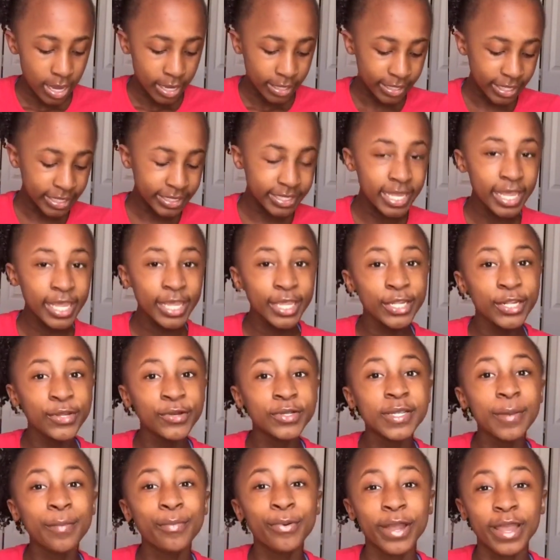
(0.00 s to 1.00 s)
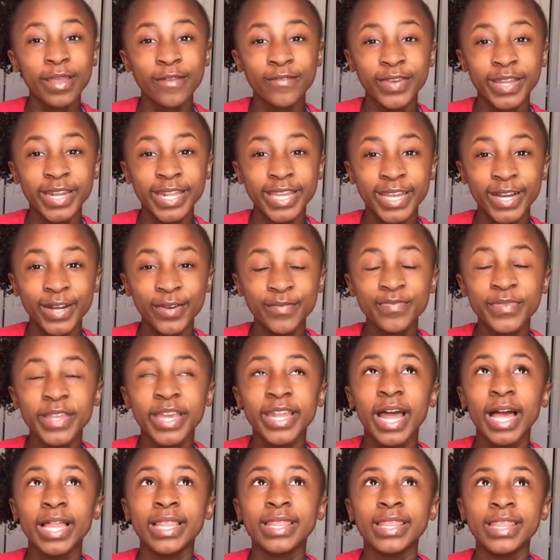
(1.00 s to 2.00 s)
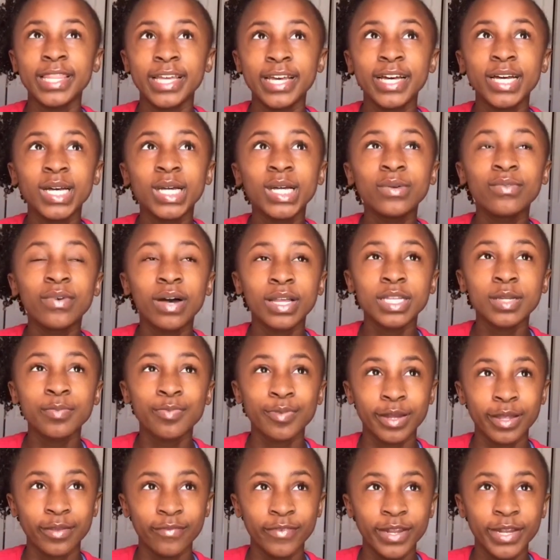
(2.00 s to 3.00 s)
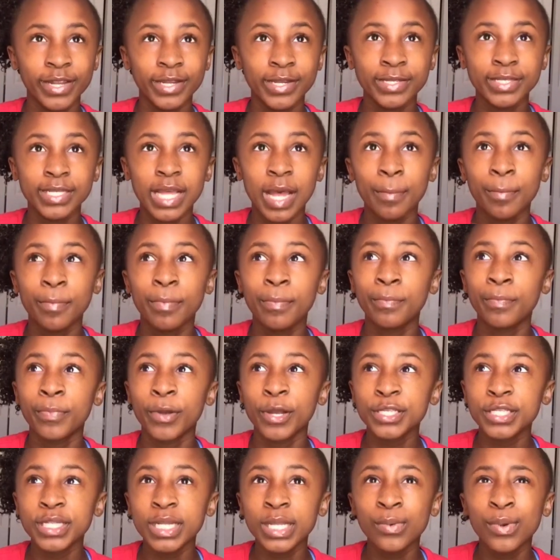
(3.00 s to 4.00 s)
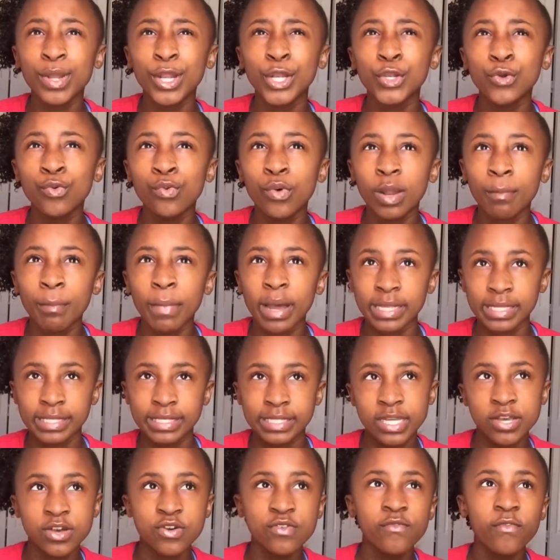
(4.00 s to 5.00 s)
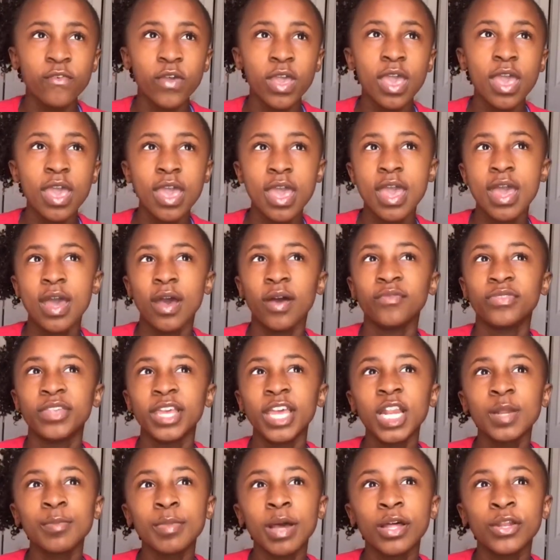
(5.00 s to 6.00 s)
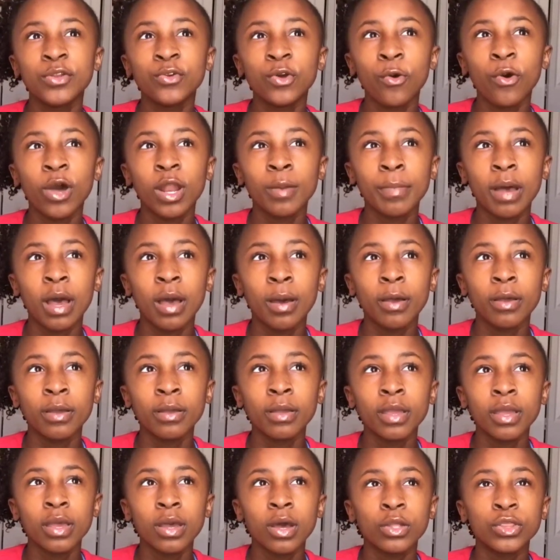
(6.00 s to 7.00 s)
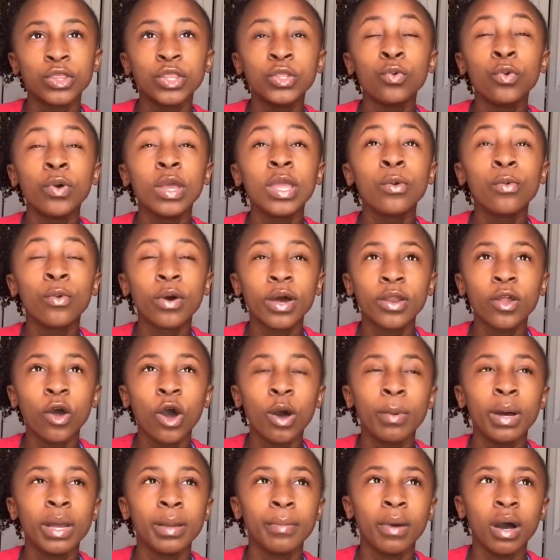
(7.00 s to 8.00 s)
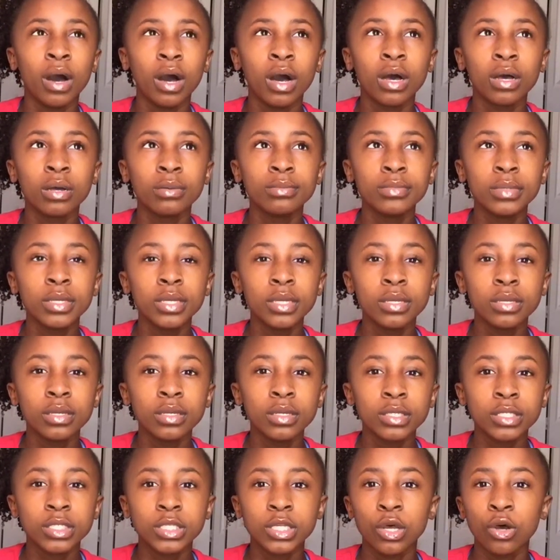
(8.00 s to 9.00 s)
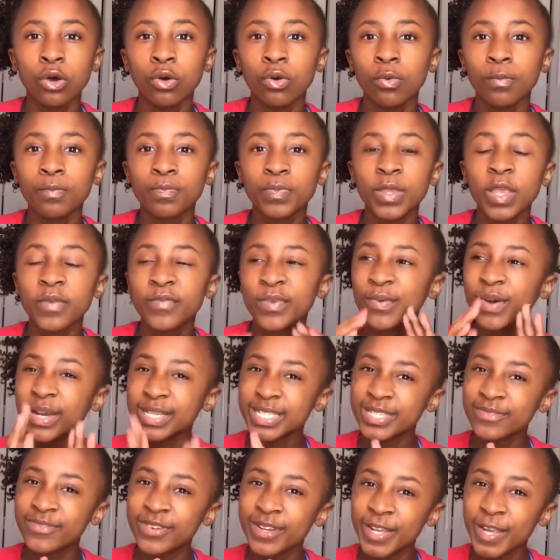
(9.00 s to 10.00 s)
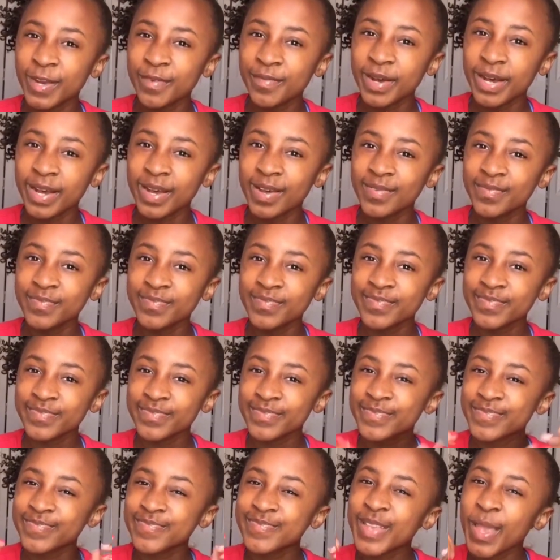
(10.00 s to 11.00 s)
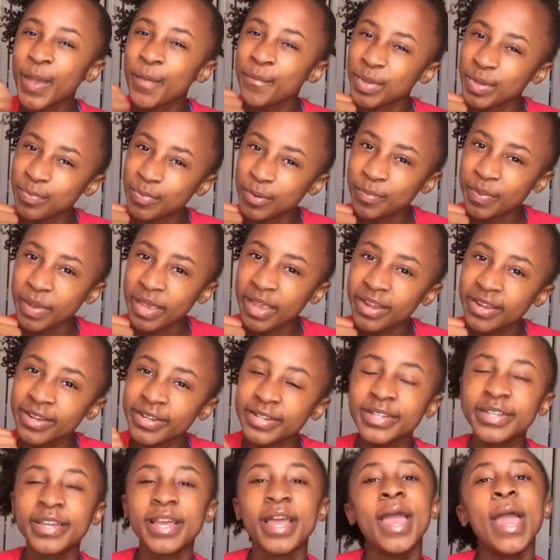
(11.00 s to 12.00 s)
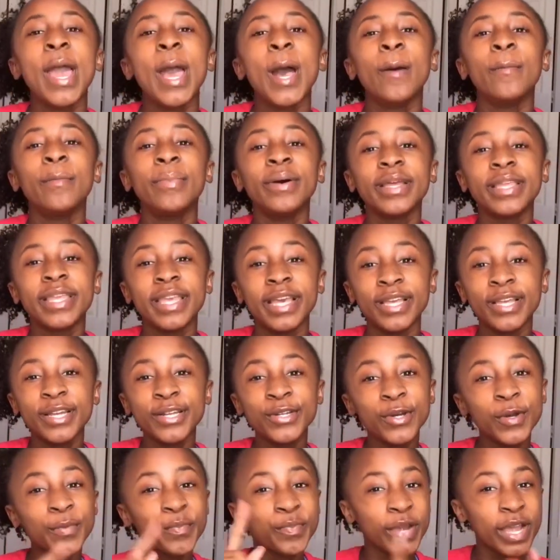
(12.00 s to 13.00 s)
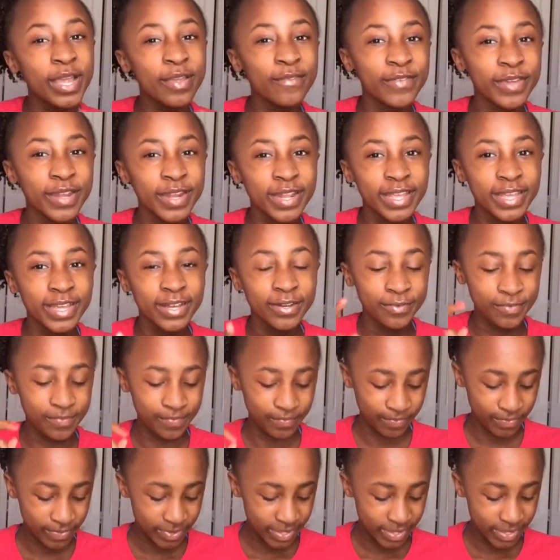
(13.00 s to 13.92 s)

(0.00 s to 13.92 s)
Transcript: Next thing you can do is a prank video, and I love watching prank videos. I'm personally going to do one myself. I'm thinking about doing one on my mom. So if you watch this video, mom, be prepared. But yeah, you can do a prank video.